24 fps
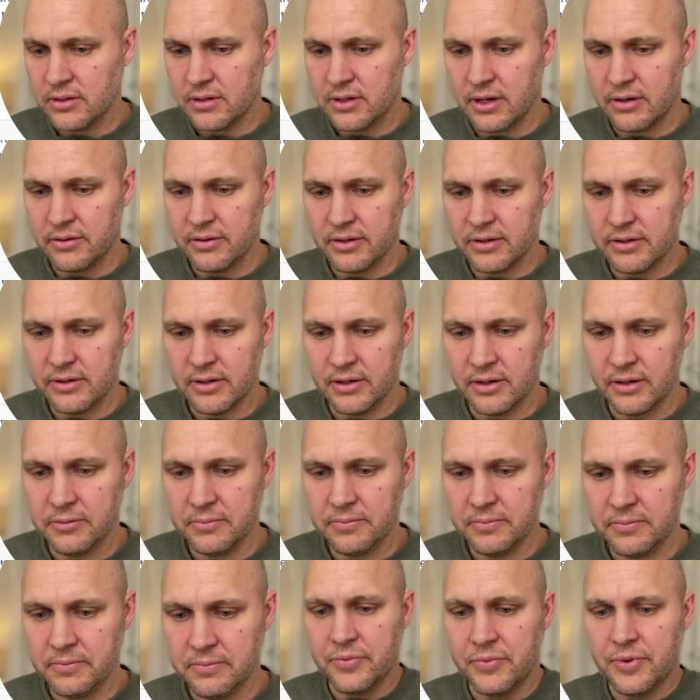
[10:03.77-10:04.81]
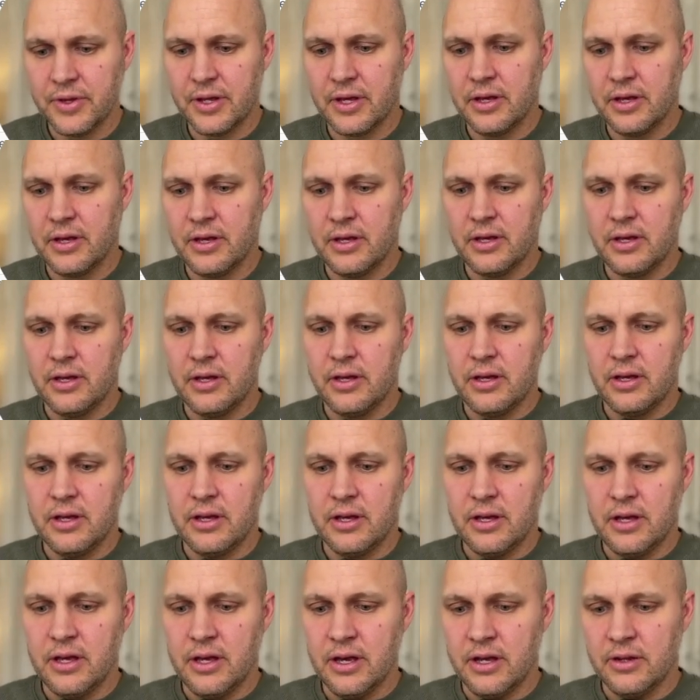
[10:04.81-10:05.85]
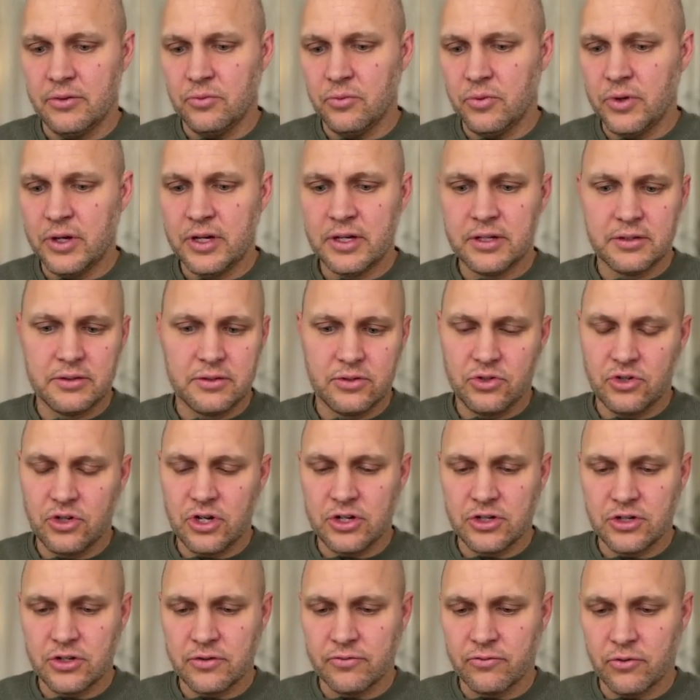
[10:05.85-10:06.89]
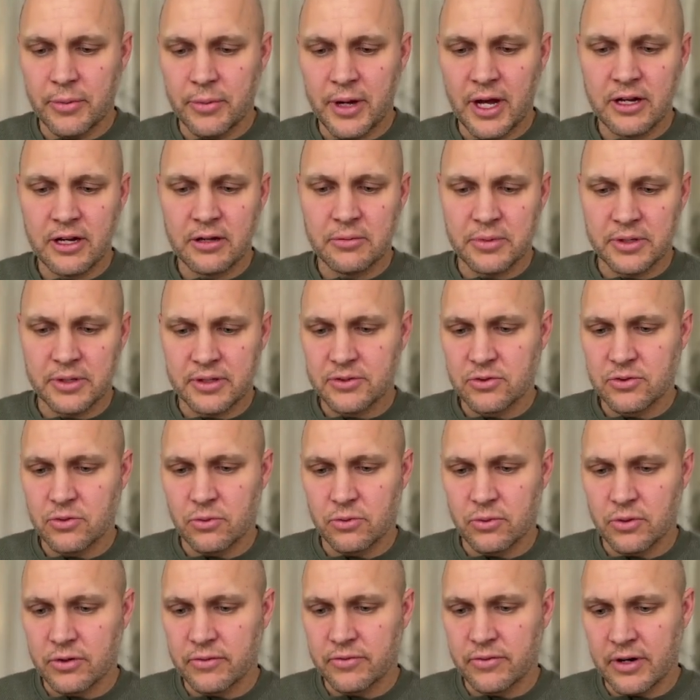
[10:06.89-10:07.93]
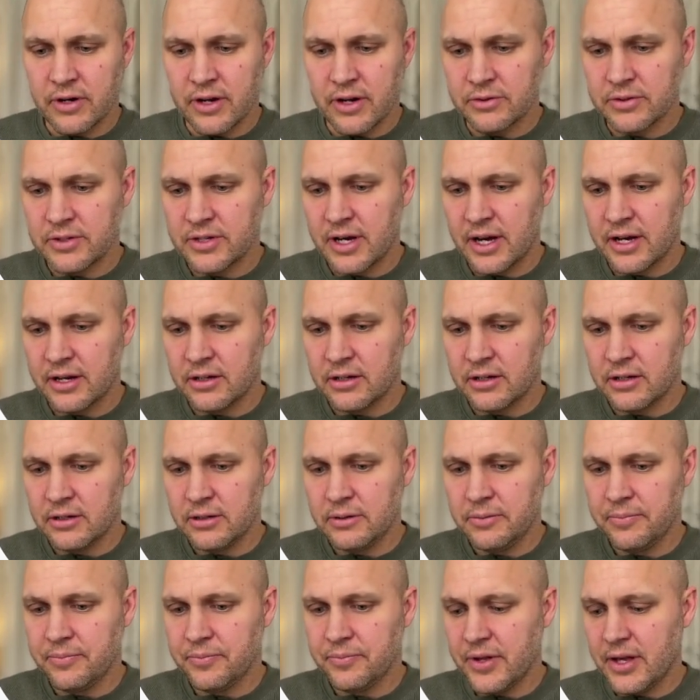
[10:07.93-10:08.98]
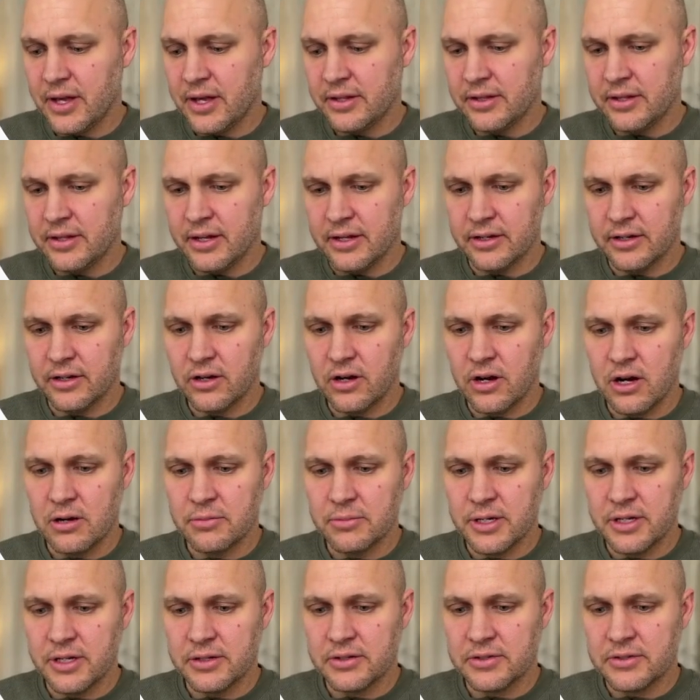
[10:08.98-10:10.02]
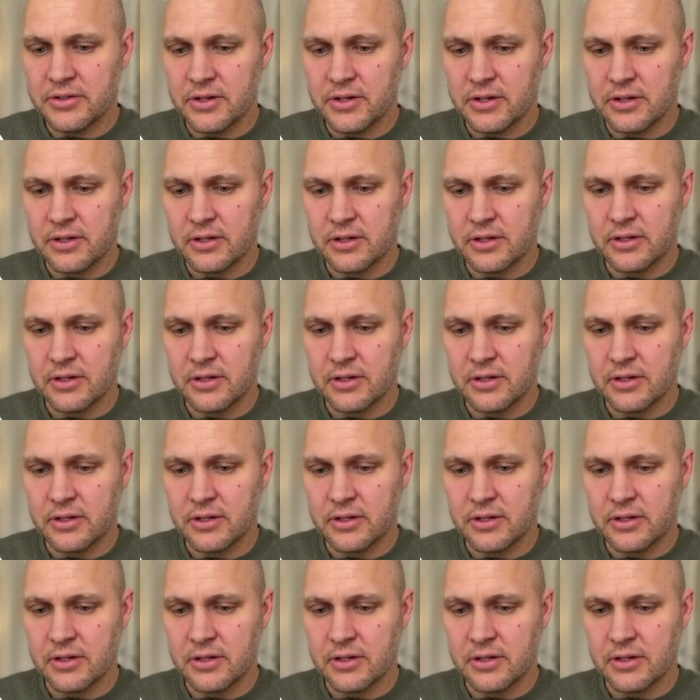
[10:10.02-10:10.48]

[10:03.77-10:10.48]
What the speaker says: that right there. And we could change the formatting, but this will work for now. Title and then comment